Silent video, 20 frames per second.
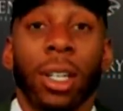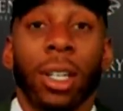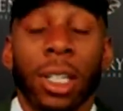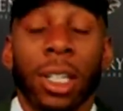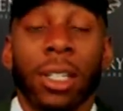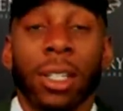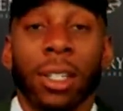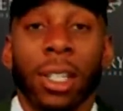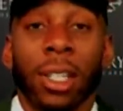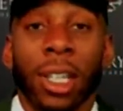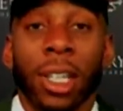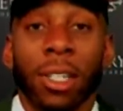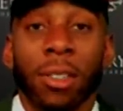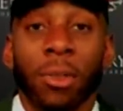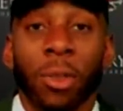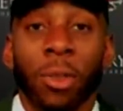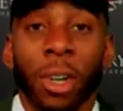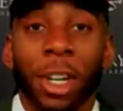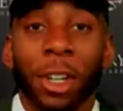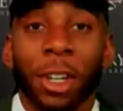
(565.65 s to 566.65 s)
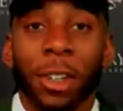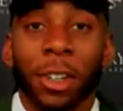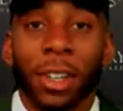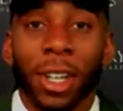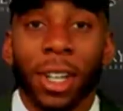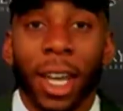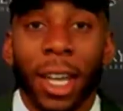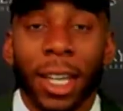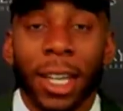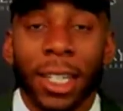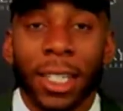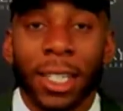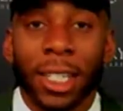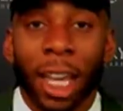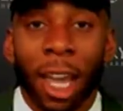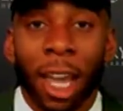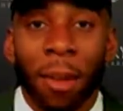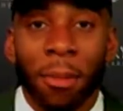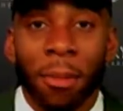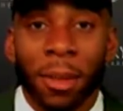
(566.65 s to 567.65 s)
this is this is real. Like, this is
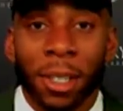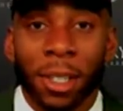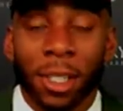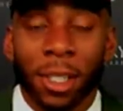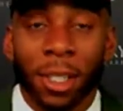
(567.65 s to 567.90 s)
happening.